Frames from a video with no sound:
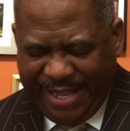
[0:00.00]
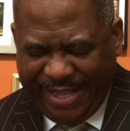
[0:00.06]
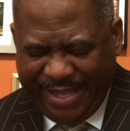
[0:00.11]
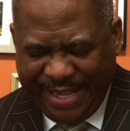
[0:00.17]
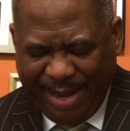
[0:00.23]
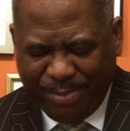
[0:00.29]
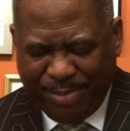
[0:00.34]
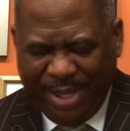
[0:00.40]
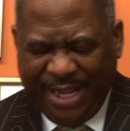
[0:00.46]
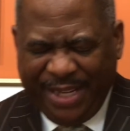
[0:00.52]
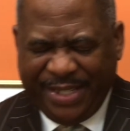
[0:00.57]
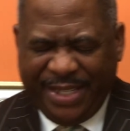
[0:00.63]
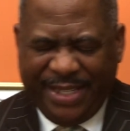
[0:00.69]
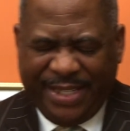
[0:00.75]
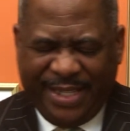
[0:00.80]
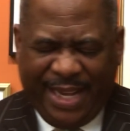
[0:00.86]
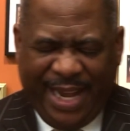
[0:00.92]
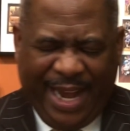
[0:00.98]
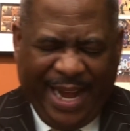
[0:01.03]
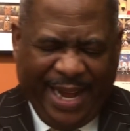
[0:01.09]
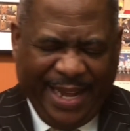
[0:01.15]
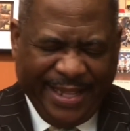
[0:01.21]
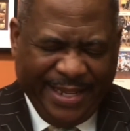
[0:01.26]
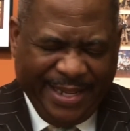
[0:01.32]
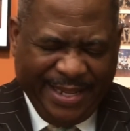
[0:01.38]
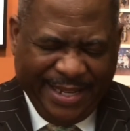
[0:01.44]
Now bless us,
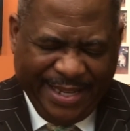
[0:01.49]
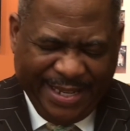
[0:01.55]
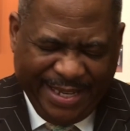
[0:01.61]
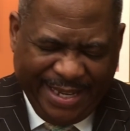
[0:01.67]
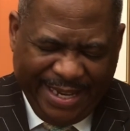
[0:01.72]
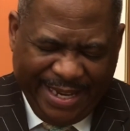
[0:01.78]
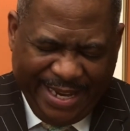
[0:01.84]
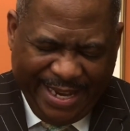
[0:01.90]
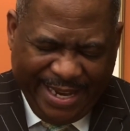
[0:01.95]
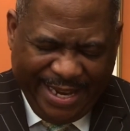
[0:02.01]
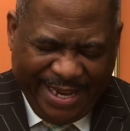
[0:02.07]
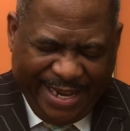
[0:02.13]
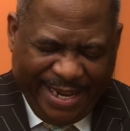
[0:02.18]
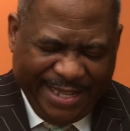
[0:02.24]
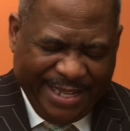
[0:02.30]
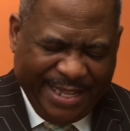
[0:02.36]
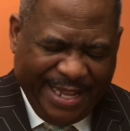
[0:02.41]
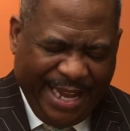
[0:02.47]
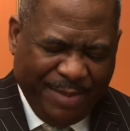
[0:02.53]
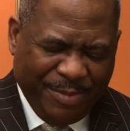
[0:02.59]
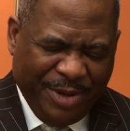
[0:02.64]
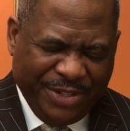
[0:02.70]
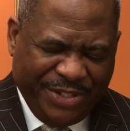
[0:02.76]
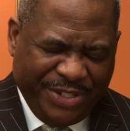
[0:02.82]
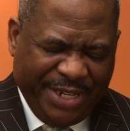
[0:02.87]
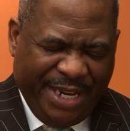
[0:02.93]
God, in the name
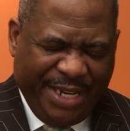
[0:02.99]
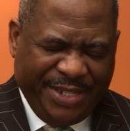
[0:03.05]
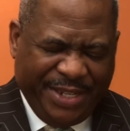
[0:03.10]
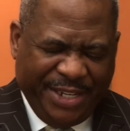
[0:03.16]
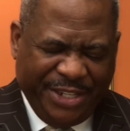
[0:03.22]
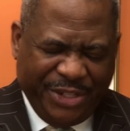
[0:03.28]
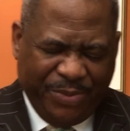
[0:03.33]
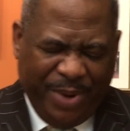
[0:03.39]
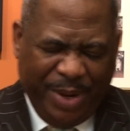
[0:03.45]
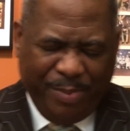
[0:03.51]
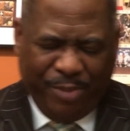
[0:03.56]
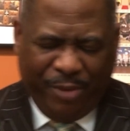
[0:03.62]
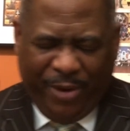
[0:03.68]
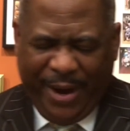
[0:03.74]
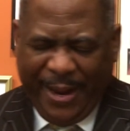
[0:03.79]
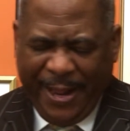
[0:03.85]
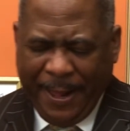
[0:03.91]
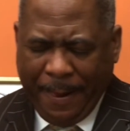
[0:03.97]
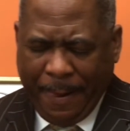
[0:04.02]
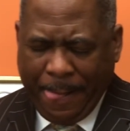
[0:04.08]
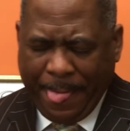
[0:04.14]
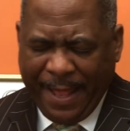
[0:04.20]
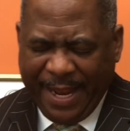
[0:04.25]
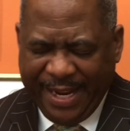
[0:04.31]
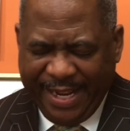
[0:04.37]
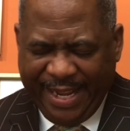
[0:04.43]
of Jesus, we pray.
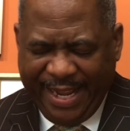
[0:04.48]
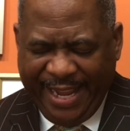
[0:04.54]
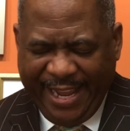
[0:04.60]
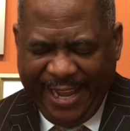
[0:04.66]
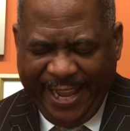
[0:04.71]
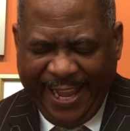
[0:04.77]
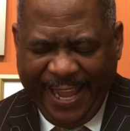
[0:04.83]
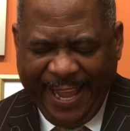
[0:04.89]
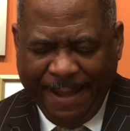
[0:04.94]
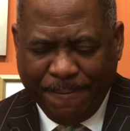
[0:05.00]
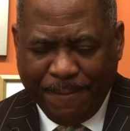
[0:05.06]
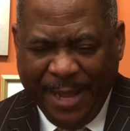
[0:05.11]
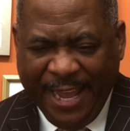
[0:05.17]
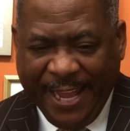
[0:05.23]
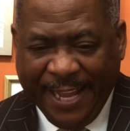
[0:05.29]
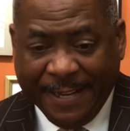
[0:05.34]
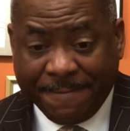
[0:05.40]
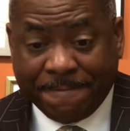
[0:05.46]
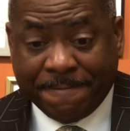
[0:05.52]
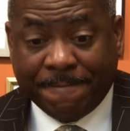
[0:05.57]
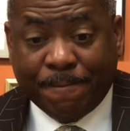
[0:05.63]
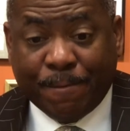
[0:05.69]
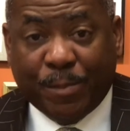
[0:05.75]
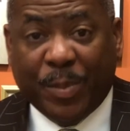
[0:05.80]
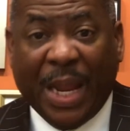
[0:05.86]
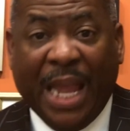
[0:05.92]
Amen.
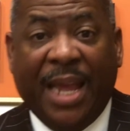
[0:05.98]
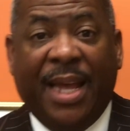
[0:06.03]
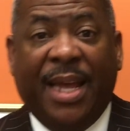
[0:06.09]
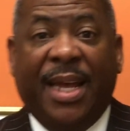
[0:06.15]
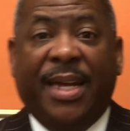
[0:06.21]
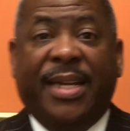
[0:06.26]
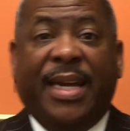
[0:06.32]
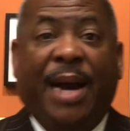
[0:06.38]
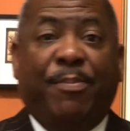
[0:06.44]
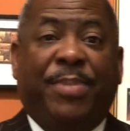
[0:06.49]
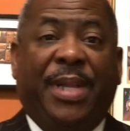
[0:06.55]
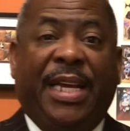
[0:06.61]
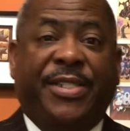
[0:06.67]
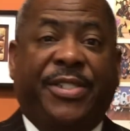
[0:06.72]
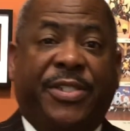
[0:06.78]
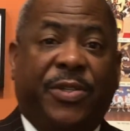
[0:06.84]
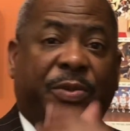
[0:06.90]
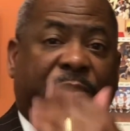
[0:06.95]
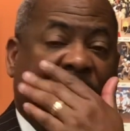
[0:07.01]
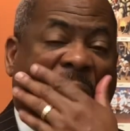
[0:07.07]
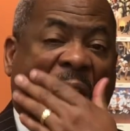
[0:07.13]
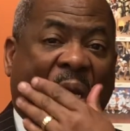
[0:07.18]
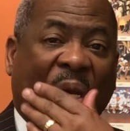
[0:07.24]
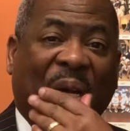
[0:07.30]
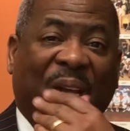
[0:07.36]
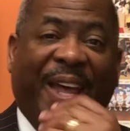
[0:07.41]
God bless you.
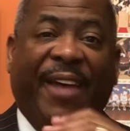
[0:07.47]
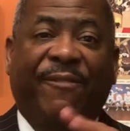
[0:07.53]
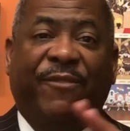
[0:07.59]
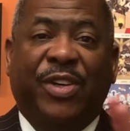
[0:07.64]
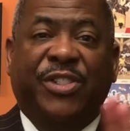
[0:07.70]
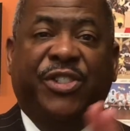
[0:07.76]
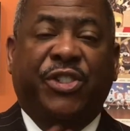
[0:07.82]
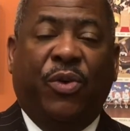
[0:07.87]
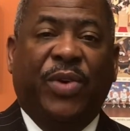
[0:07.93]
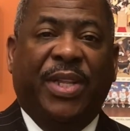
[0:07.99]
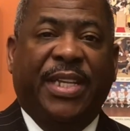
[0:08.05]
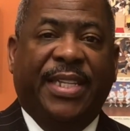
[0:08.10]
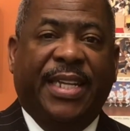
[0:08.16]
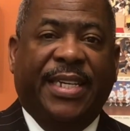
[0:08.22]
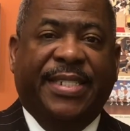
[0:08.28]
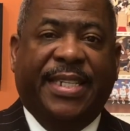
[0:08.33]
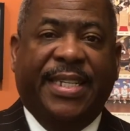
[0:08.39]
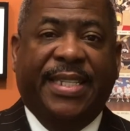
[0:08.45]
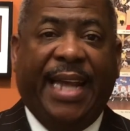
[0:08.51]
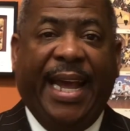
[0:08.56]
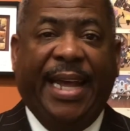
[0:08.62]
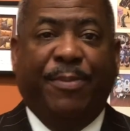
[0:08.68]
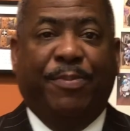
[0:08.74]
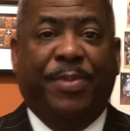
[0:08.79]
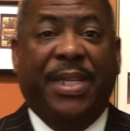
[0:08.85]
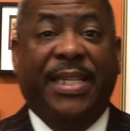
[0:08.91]
Thank you again for joining us
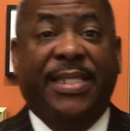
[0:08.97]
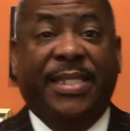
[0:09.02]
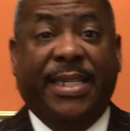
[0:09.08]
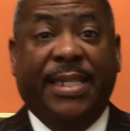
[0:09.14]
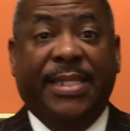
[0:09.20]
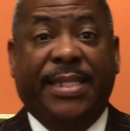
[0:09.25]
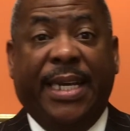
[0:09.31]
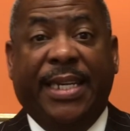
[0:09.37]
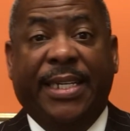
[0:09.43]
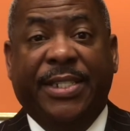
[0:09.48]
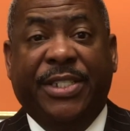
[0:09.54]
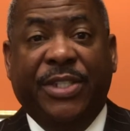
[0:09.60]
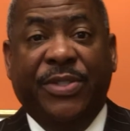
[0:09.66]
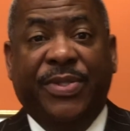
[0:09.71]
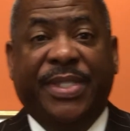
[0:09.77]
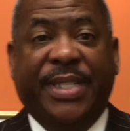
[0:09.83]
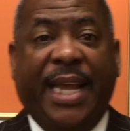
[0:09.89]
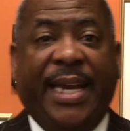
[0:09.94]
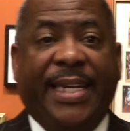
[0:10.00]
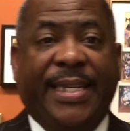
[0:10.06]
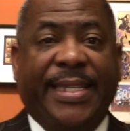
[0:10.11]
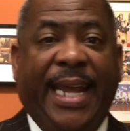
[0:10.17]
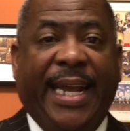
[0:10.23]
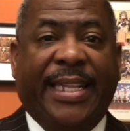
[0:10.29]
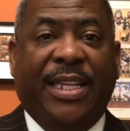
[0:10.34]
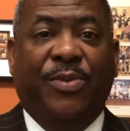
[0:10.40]
tonight. Please continue to stay
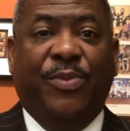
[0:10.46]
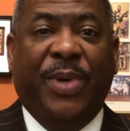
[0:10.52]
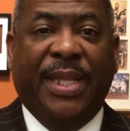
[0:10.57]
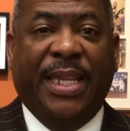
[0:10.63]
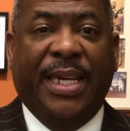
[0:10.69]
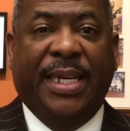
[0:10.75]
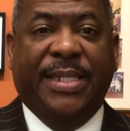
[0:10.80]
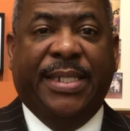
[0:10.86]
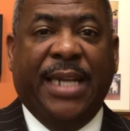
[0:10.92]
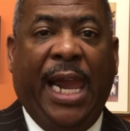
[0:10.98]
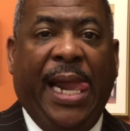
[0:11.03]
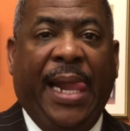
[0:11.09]
connected with us